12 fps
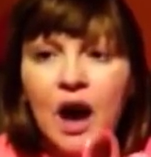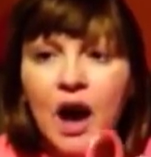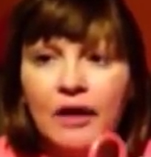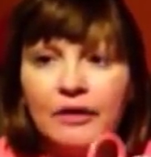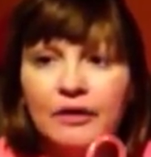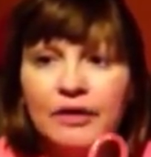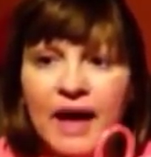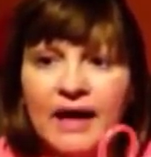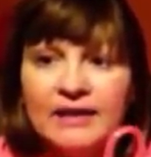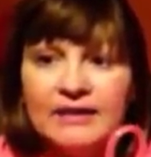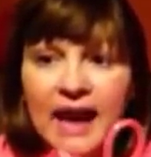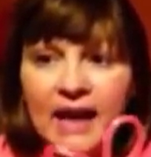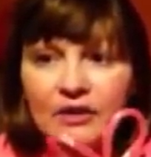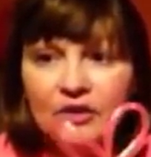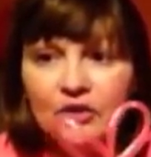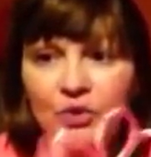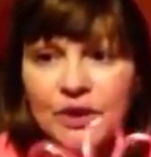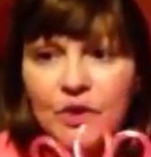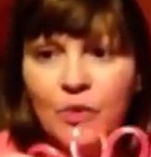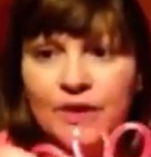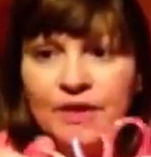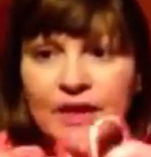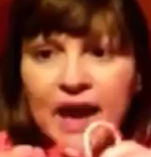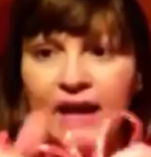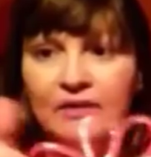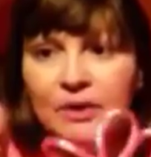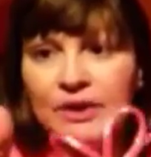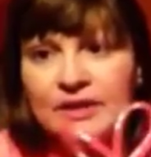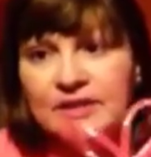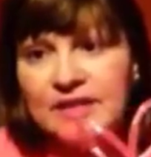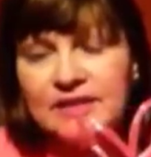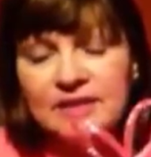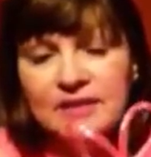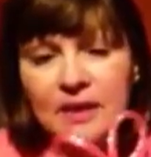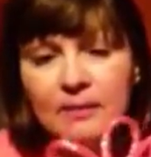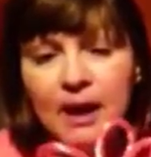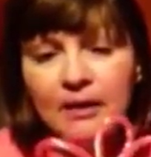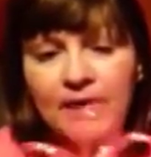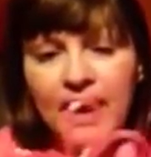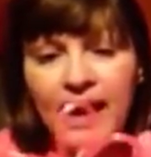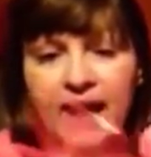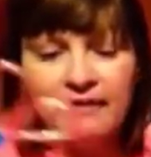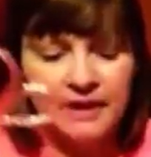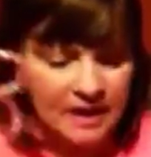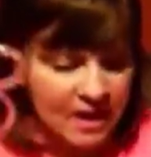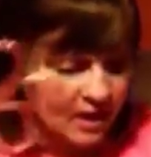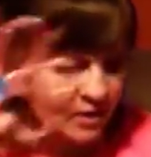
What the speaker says: other than Dollar Tree when the seasons come out and they have it.